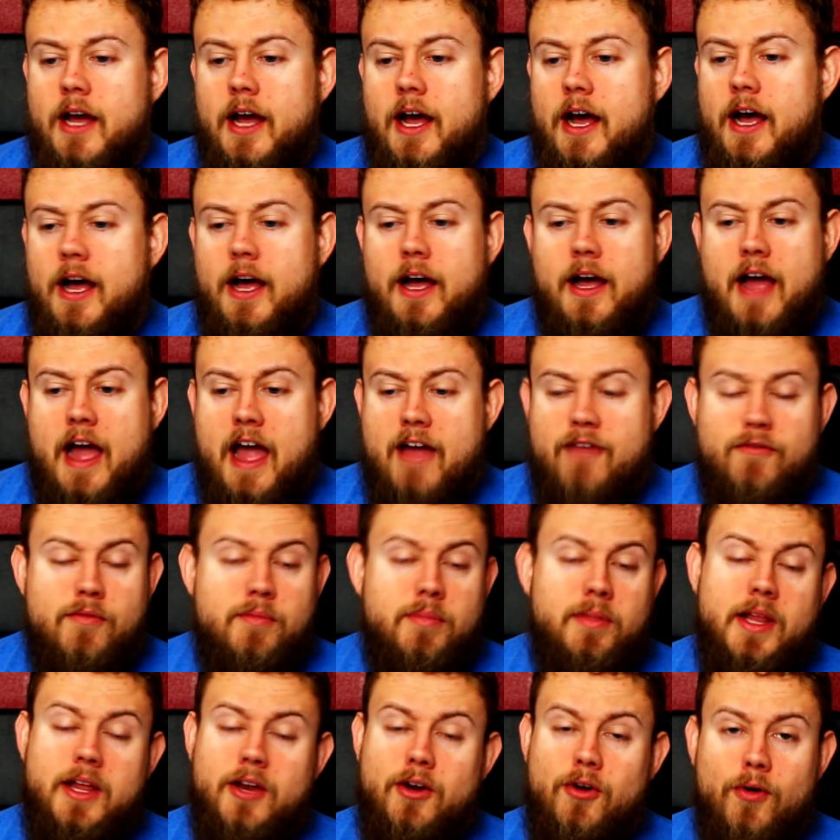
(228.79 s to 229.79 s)
I
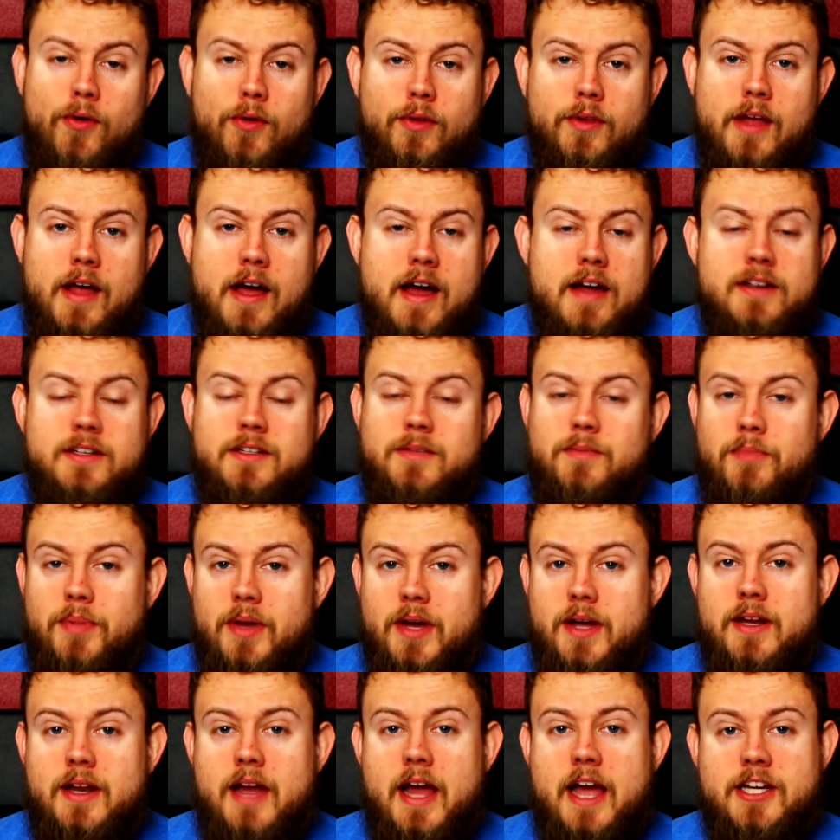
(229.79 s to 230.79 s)
haven't played a whole lot,
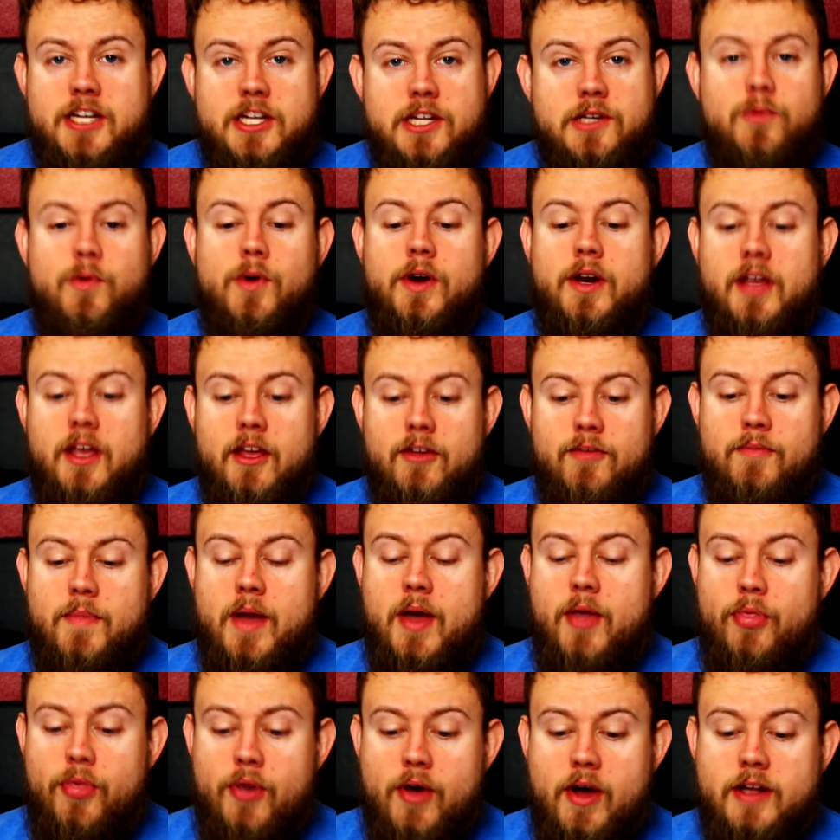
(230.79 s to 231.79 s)
but I did want to give
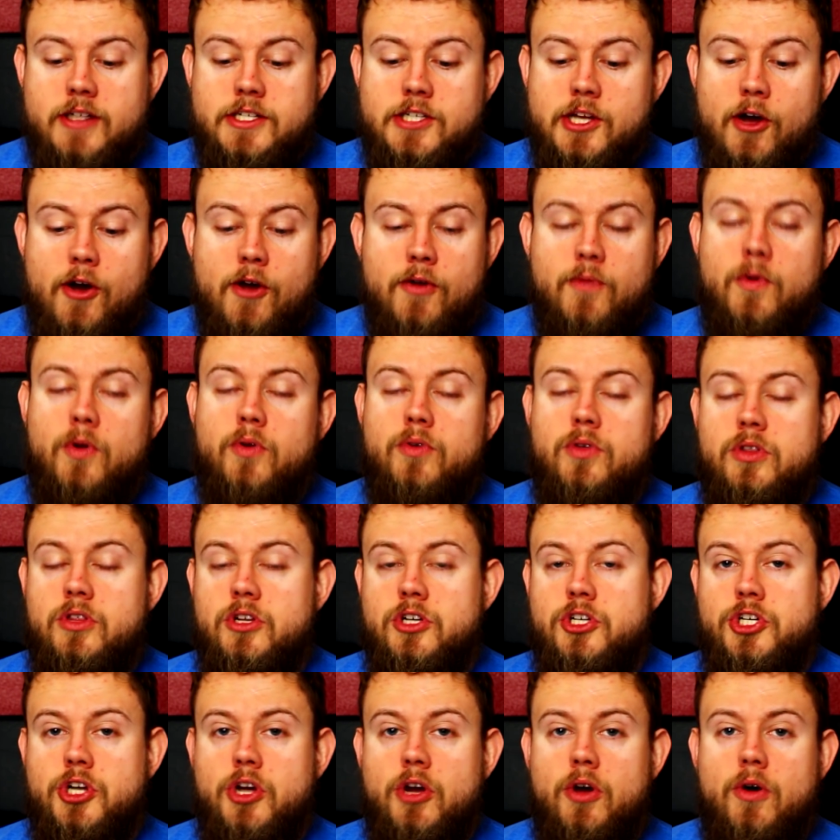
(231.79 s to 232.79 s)
my thoughts on Road to
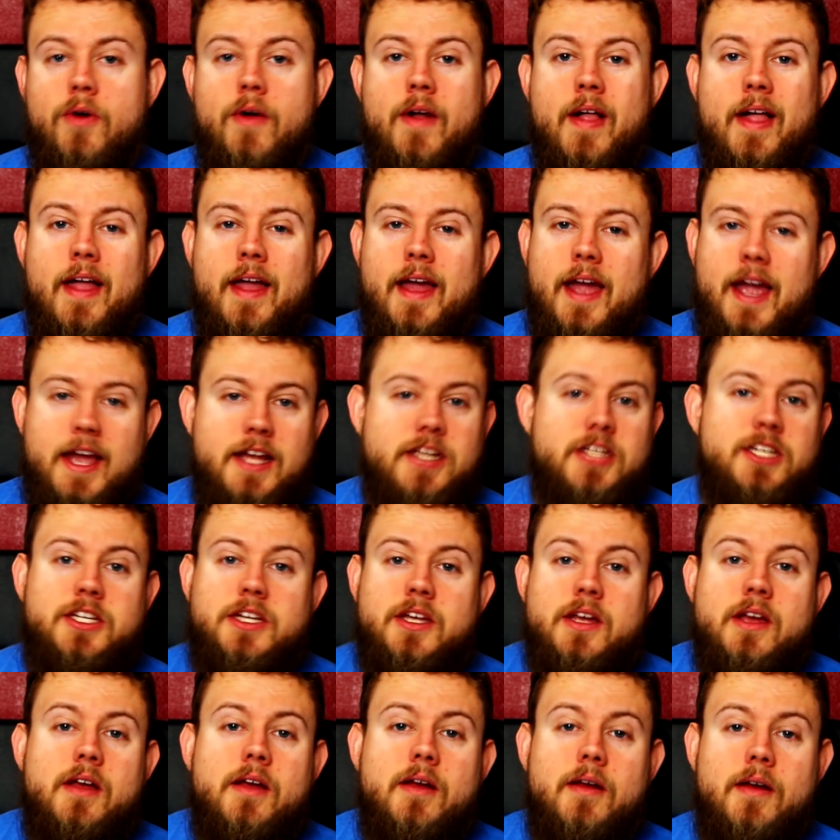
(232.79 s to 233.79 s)
the Show.
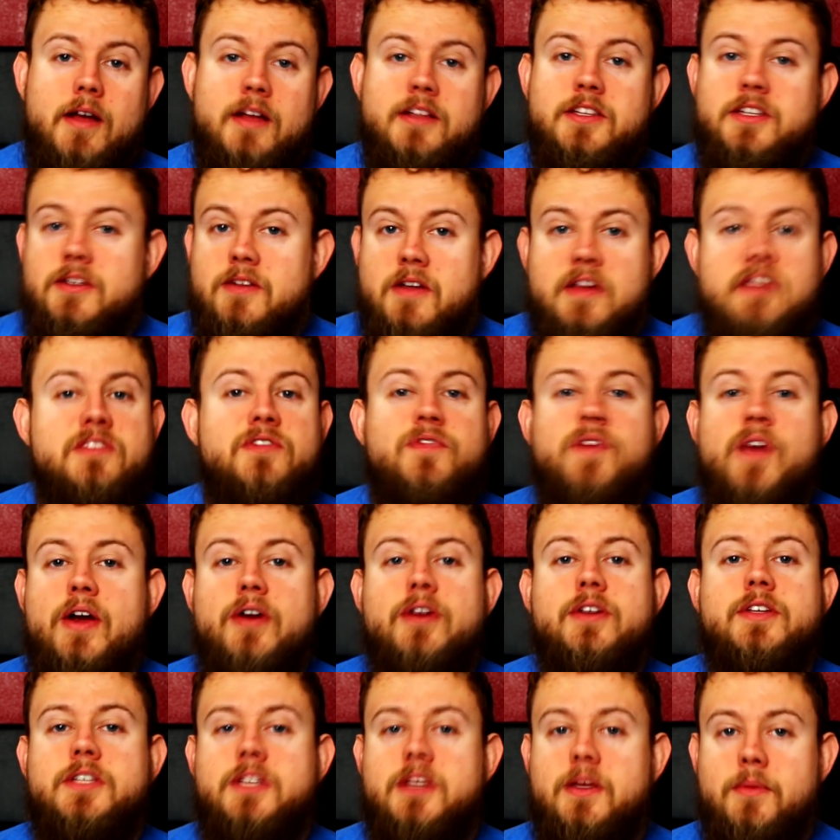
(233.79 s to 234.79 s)
It's
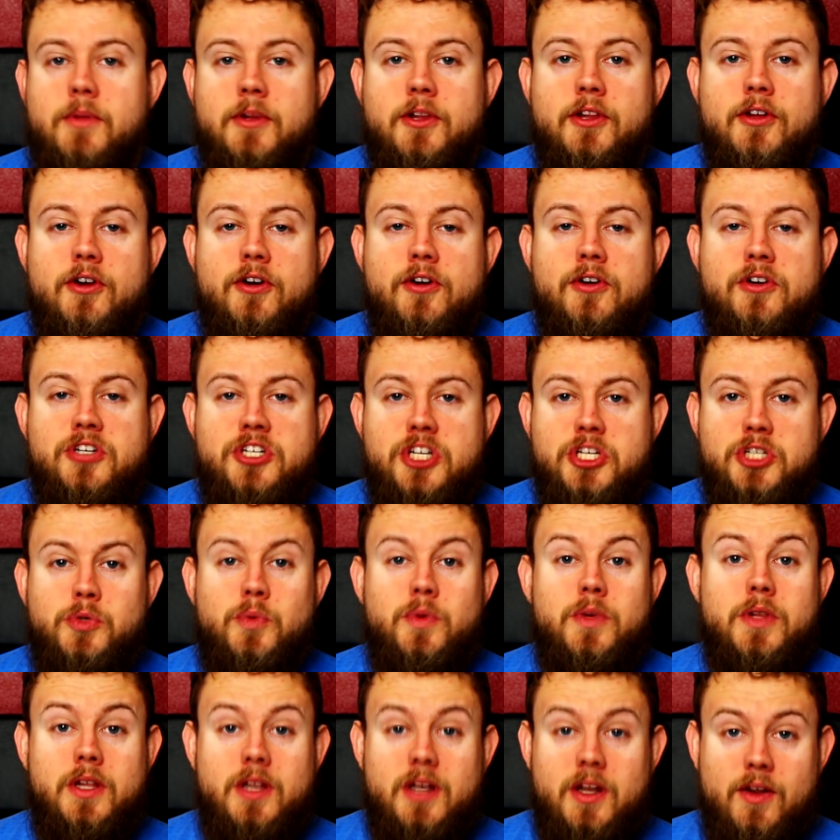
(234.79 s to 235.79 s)
very similar, just
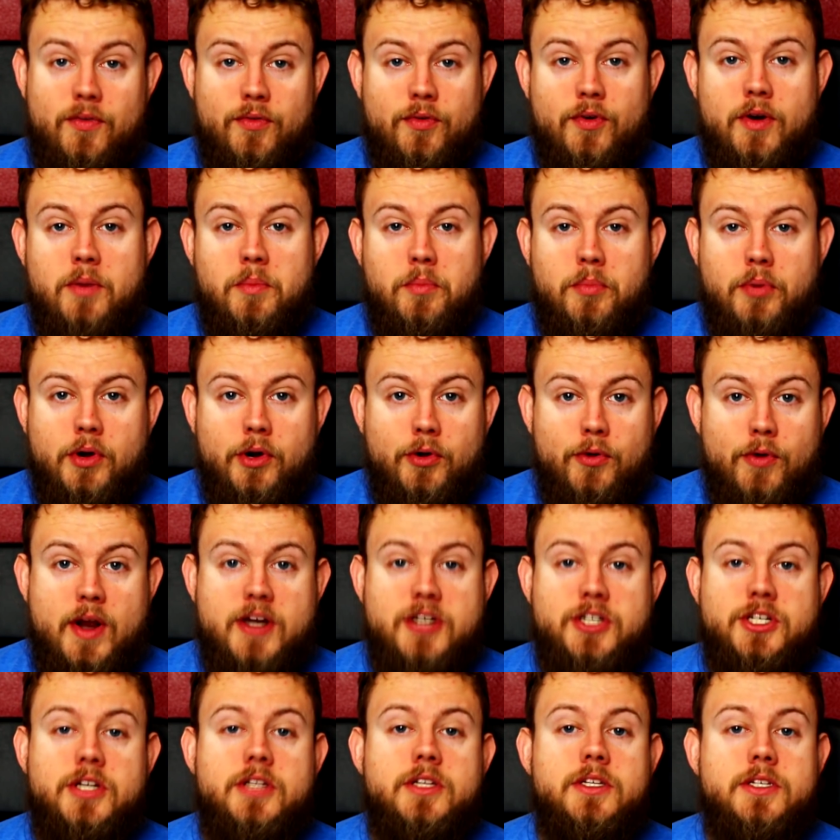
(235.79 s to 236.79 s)
with a different
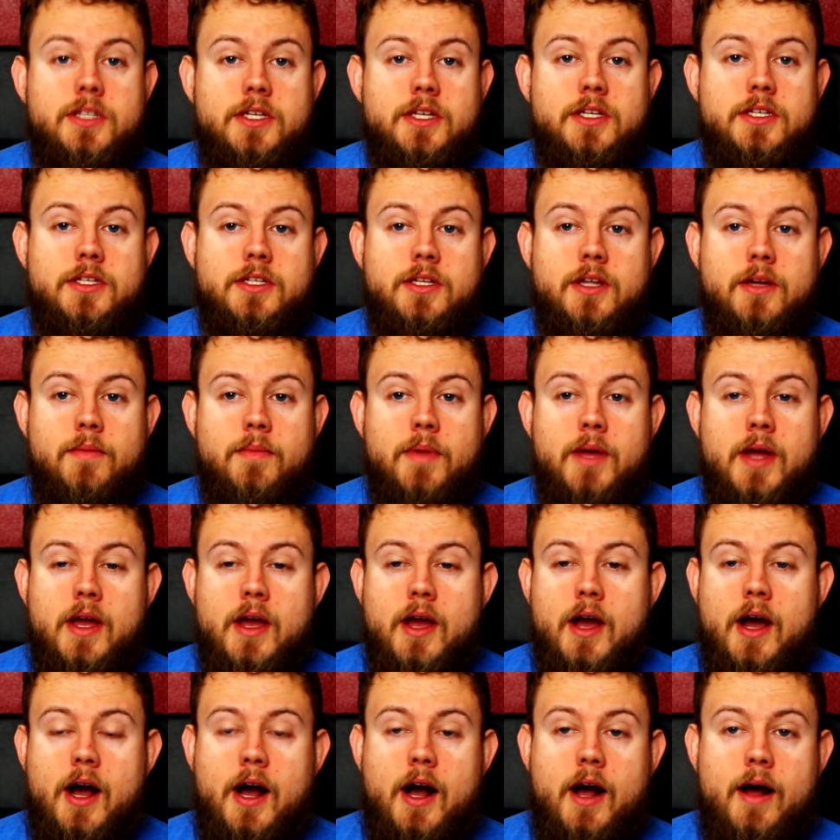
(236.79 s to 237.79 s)
progression system.
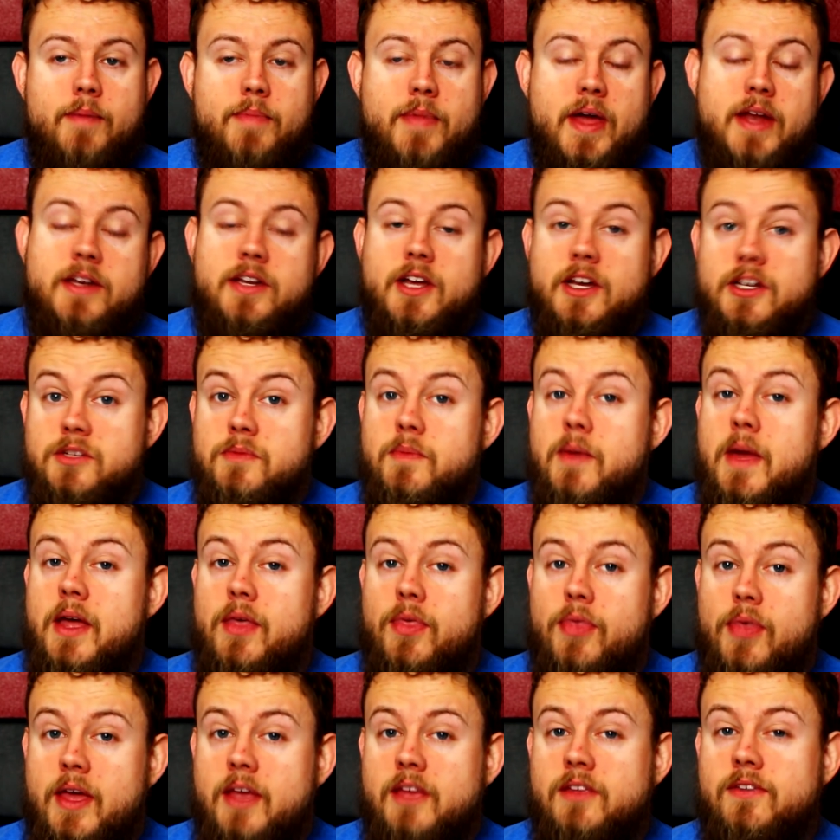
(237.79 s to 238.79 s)
That does
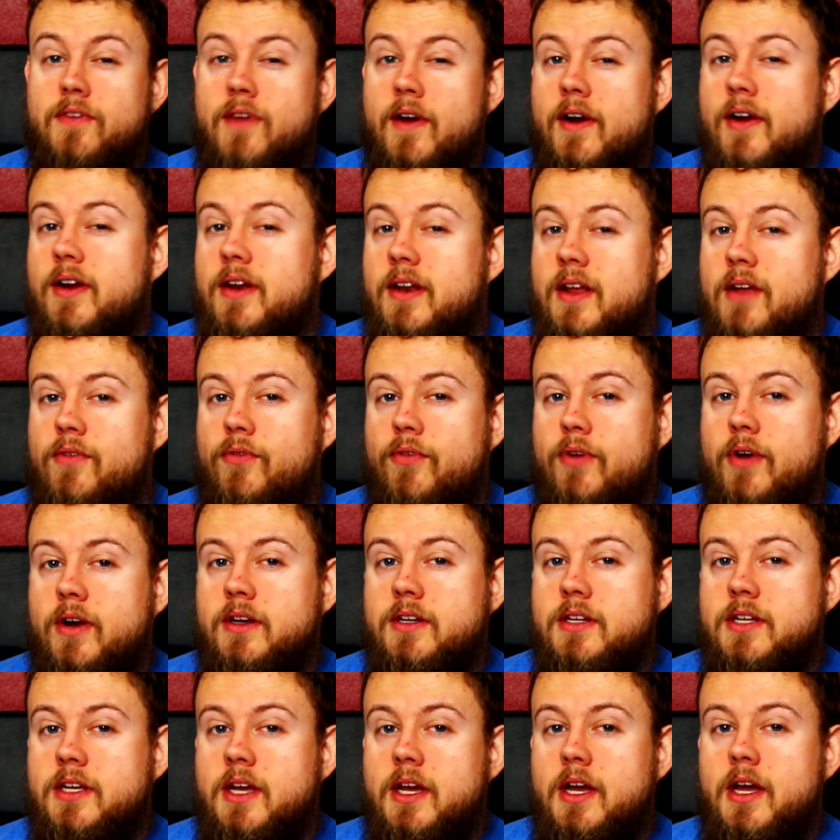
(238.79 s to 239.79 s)
make things very
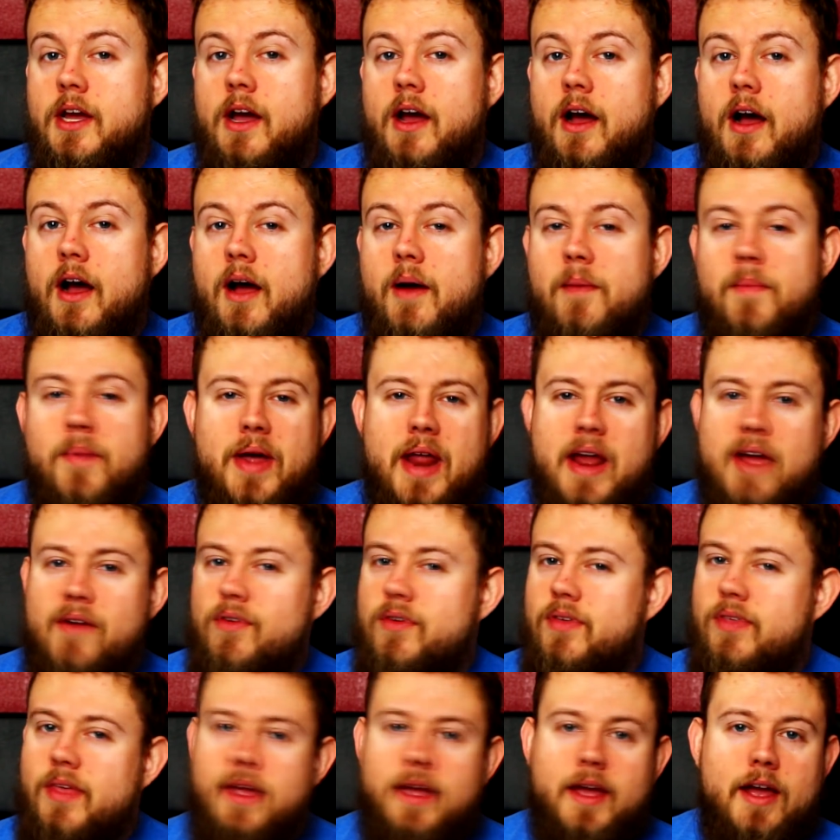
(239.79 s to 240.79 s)
different, but
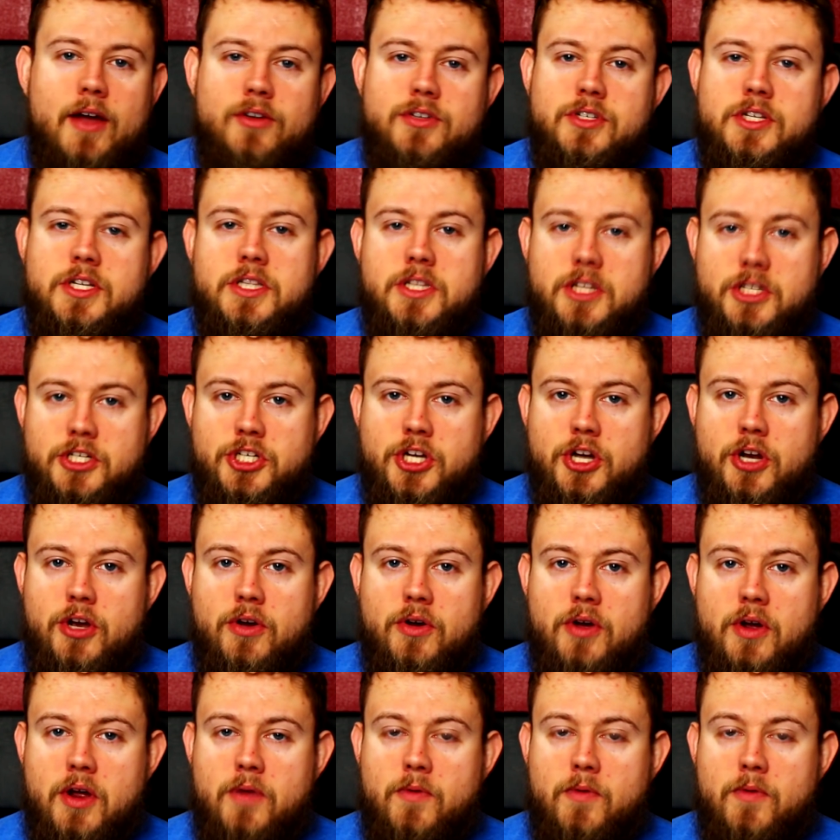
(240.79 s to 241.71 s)
everything else in the show